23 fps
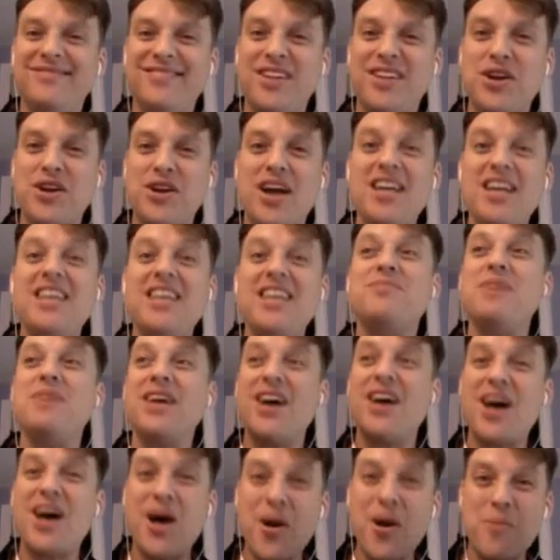you know i need to
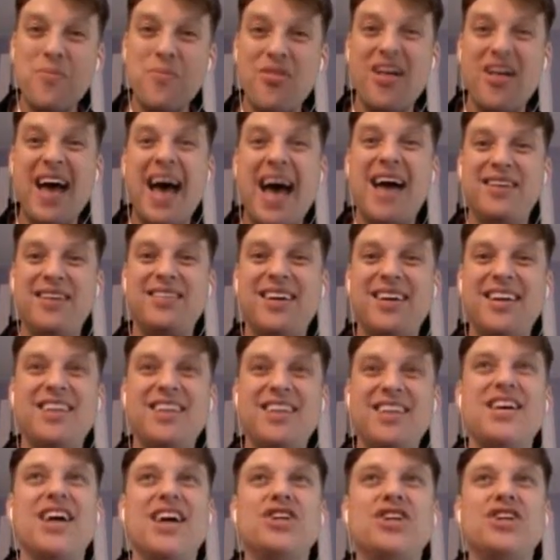become that i
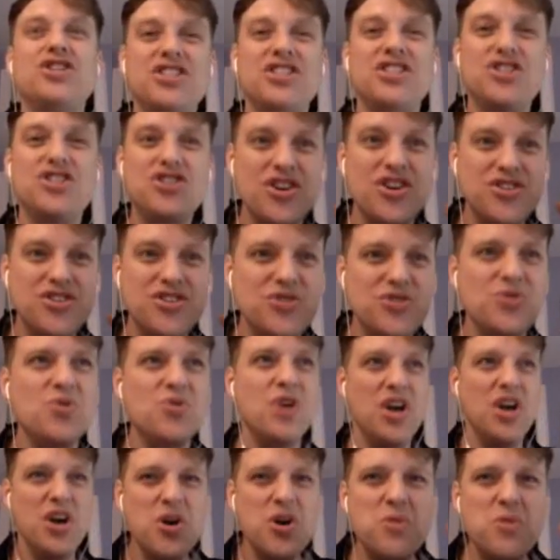need to actually start to
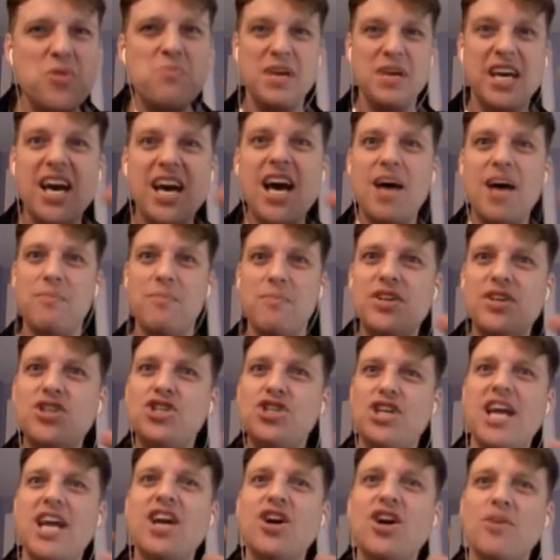become the
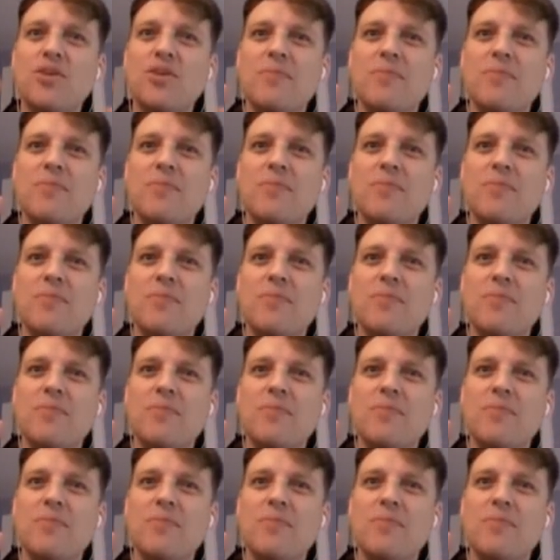shaker